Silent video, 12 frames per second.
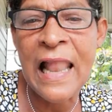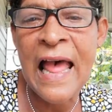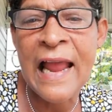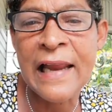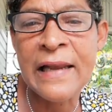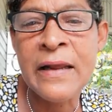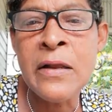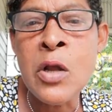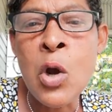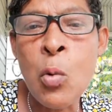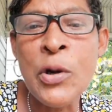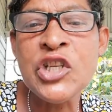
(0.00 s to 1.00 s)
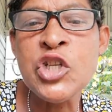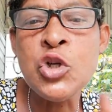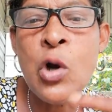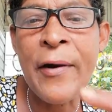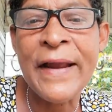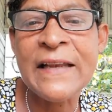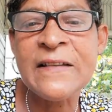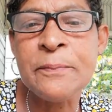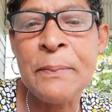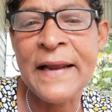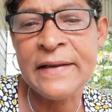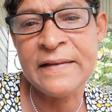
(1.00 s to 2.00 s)
line which you are
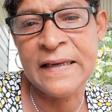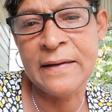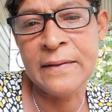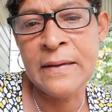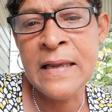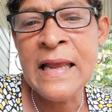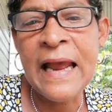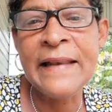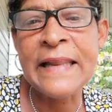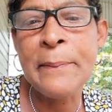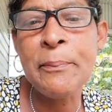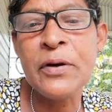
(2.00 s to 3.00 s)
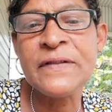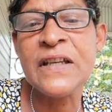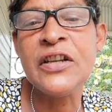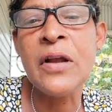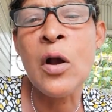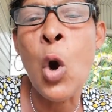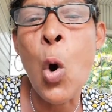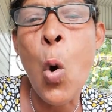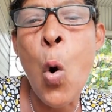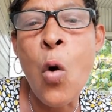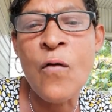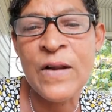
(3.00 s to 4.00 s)
expecting, and that person go
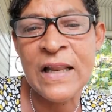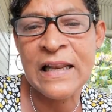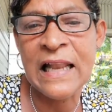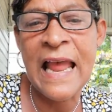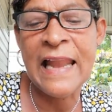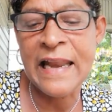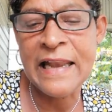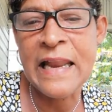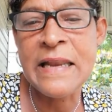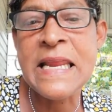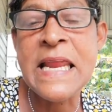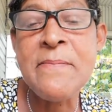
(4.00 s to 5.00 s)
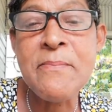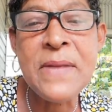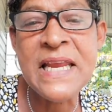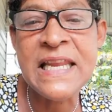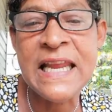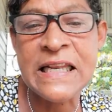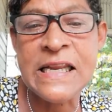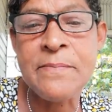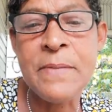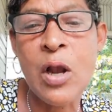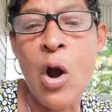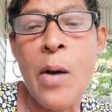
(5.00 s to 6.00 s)
over that line, and then immediately it
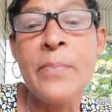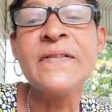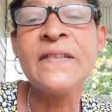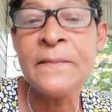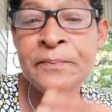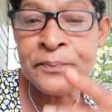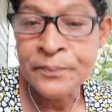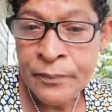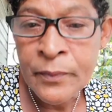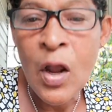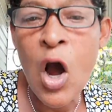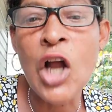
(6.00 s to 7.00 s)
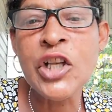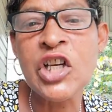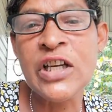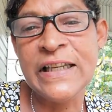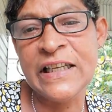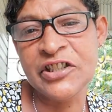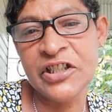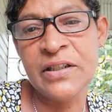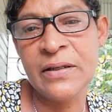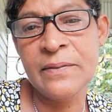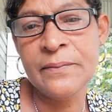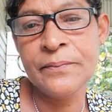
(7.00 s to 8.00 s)
becomes unconditional.